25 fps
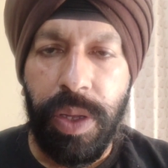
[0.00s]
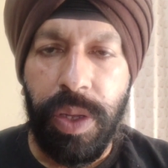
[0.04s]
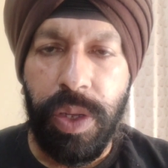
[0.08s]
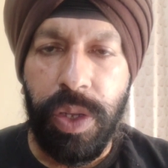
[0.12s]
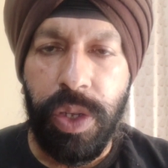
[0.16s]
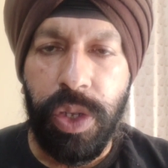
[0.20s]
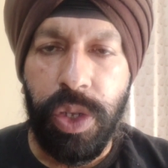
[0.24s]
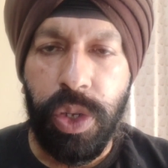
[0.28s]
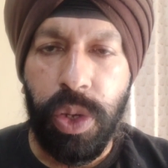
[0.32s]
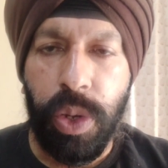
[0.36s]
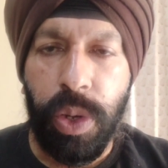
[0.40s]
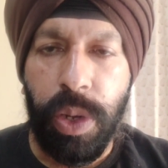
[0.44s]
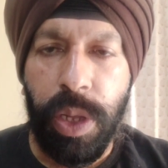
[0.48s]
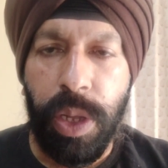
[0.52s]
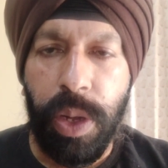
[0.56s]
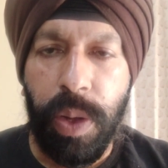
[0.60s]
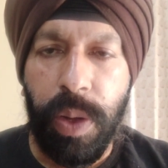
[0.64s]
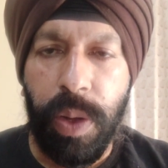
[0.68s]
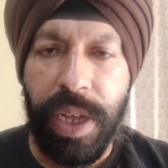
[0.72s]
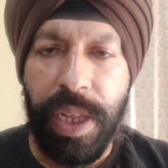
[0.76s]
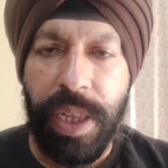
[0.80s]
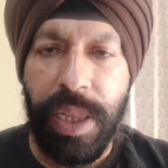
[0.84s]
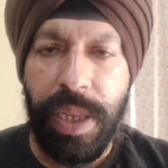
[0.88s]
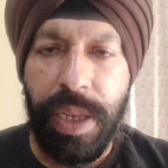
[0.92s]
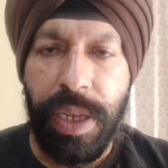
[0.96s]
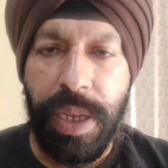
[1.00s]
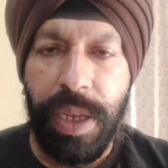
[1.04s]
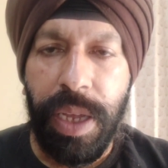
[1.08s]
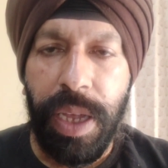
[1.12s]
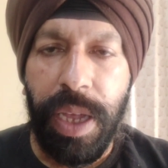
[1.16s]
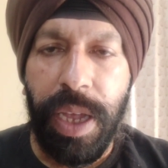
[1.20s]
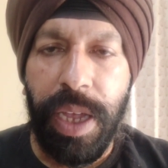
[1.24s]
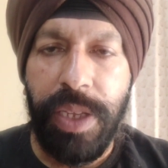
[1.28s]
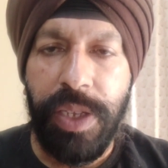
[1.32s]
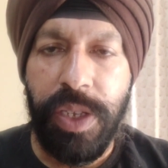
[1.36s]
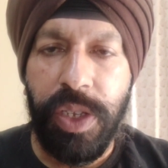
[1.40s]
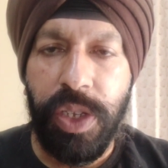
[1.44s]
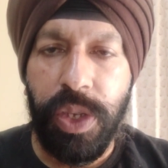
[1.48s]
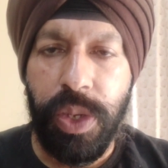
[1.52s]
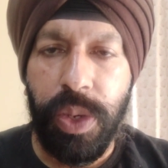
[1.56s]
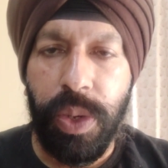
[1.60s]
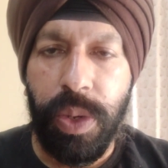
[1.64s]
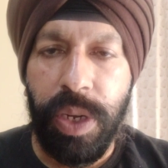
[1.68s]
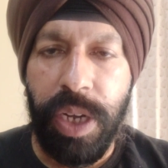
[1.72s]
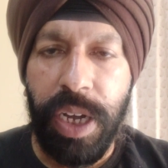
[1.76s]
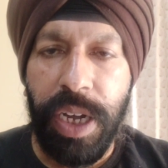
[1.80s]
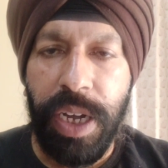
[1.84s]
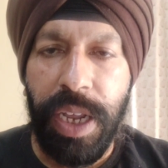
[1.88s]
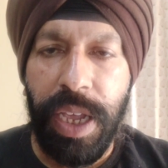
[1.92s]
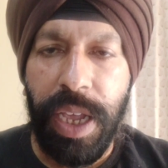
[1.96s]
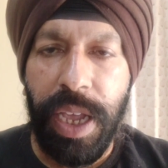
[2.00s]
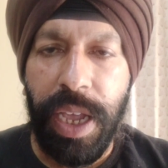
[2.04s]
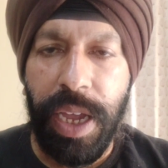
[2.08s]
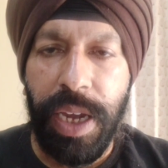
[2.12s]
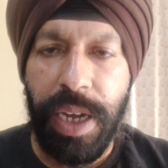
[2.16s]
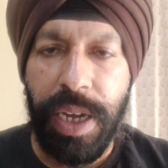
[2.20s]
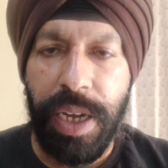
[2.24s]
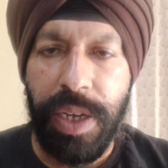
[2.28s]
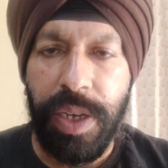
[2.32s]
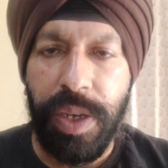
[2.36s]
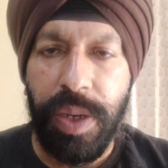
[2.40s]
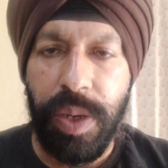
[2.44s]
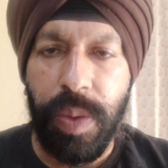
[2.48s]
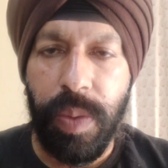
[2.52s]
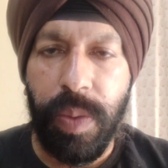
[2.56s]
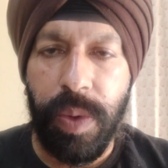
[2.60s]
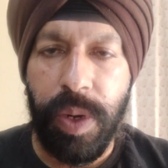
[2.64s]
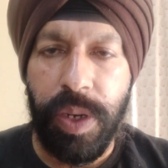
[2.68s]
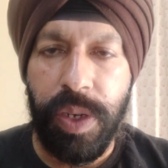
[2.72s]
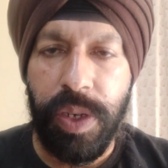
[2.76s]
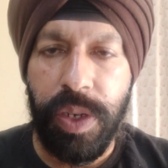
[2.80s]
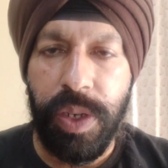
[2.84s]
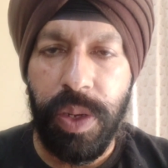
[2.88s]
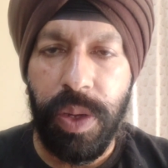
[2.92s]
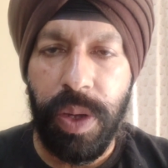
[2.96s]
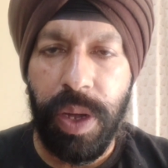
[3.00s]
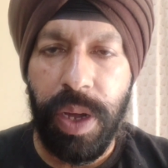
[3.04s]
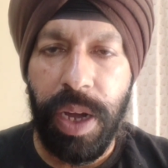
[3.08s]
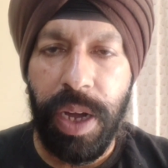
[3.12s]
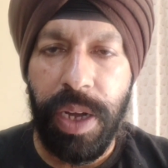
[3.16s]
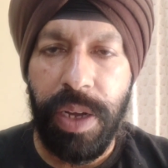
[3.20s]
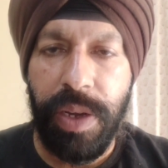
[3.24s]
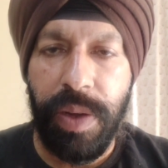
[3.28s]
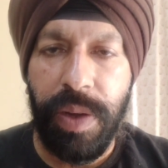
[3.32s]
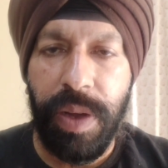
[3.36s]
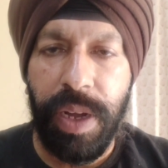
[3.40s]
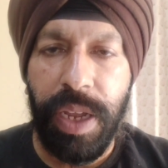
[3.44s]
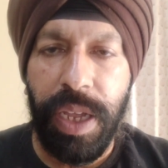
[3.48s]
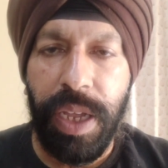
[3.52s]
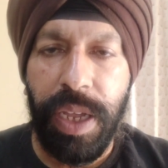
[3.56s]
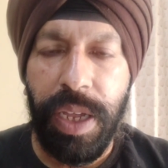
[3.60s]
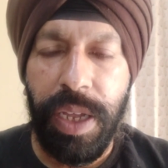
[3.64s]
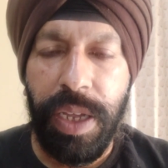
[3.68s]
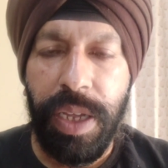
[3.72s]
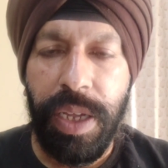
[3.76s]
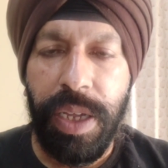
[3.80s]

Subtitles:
so loyal and so dedicated towards your country,